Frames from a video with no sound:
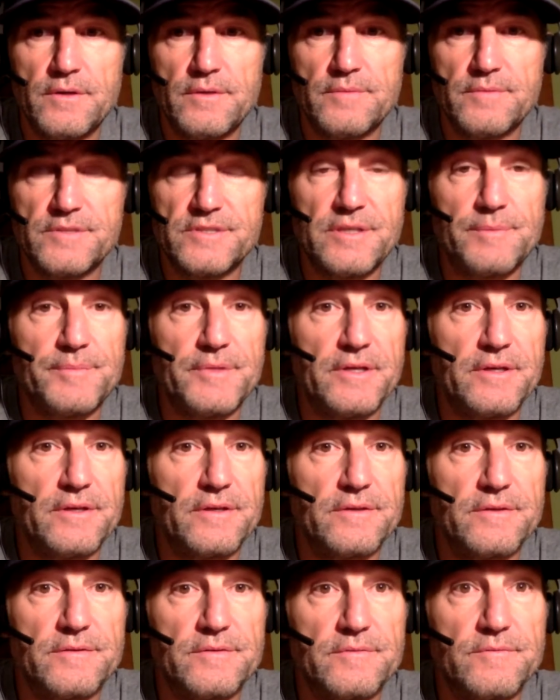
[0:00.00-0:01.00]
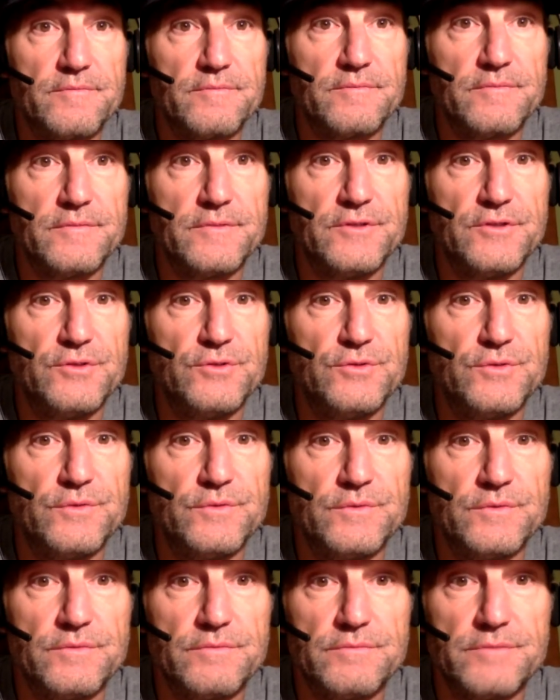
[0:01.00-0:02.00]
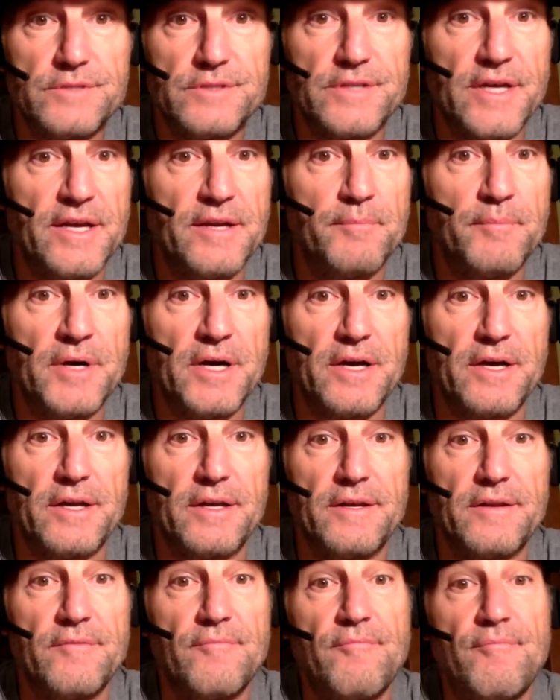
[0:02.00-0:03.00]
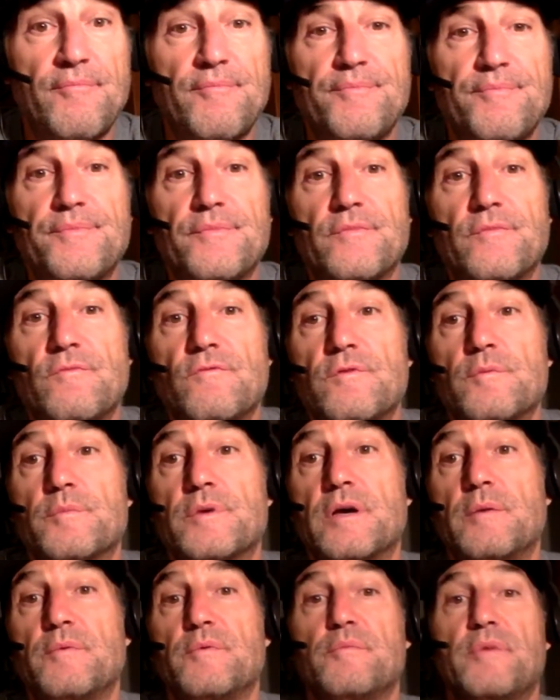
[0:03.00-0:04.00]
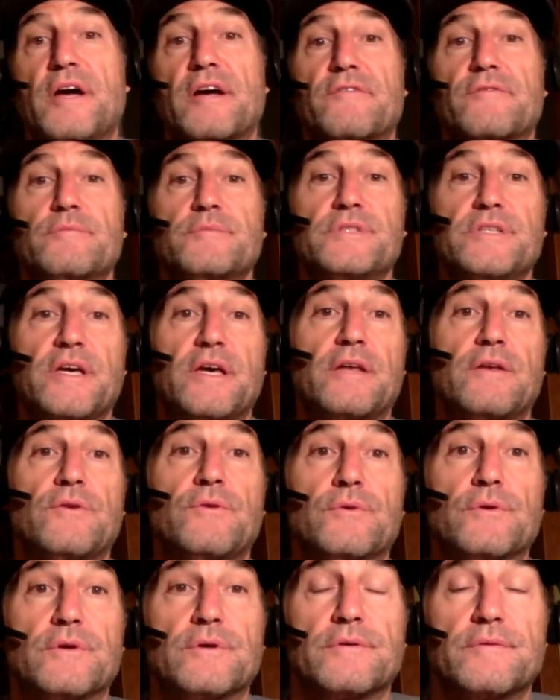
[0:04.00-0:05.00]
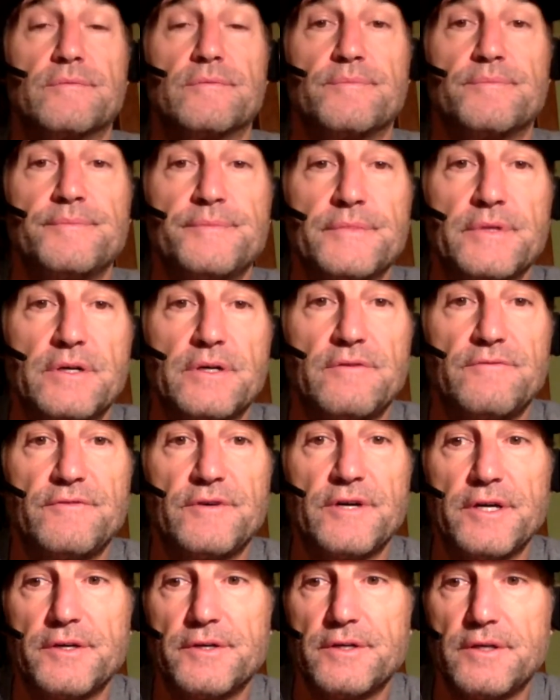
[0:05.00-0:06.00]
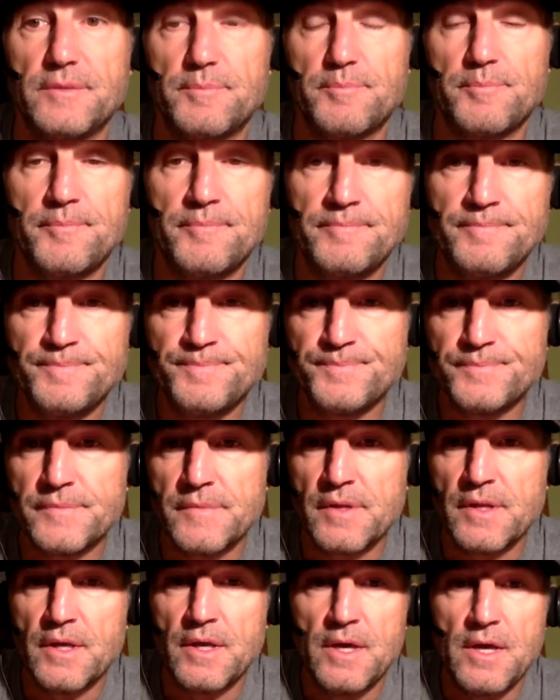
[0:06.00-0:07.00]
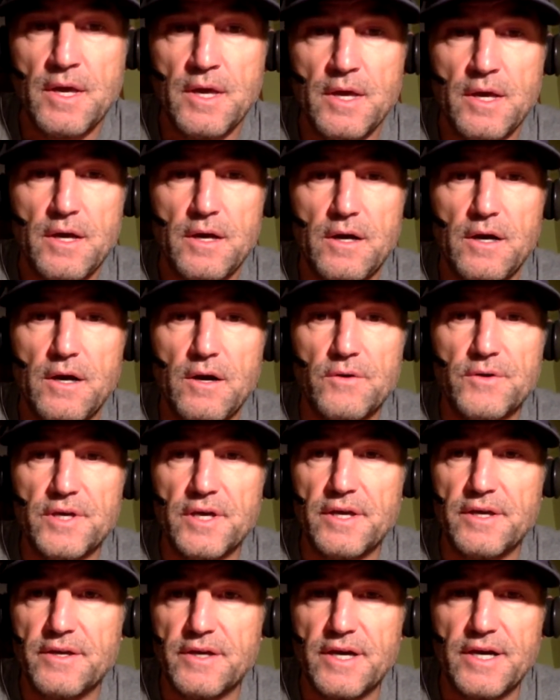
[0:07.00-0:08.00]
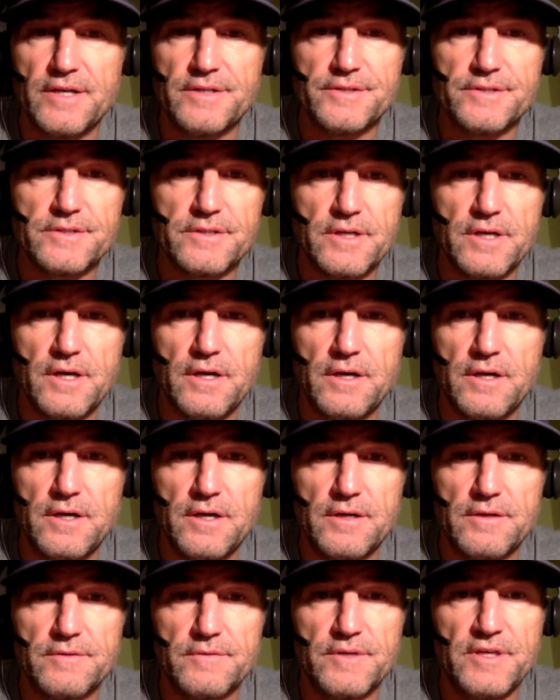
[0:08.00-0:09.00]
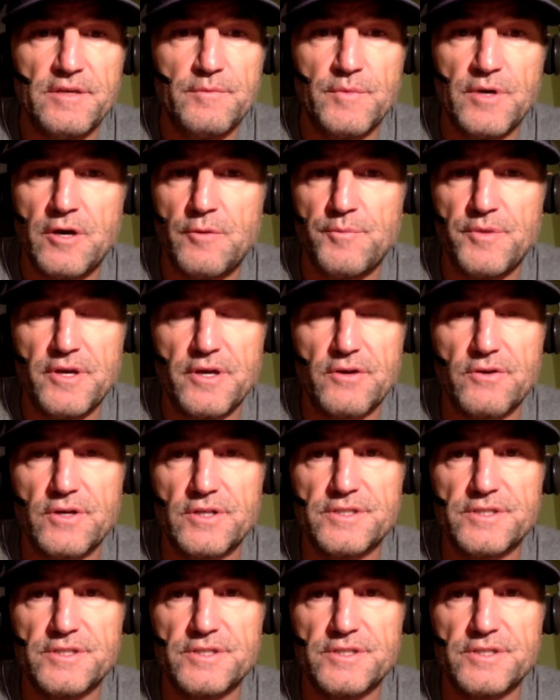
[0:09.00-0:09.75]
except a new state of mind from coming back from Chattanooga. All fired up. Okay, you guys, email me at